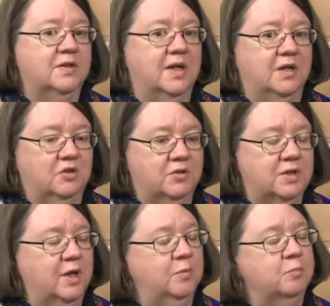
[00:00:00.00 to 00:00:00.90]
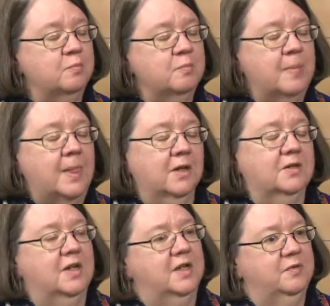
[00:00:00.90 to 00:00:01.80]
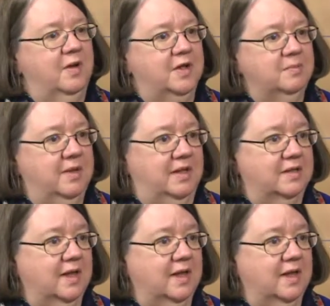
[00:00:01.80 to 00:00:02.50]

And as you said, in today's fast-paced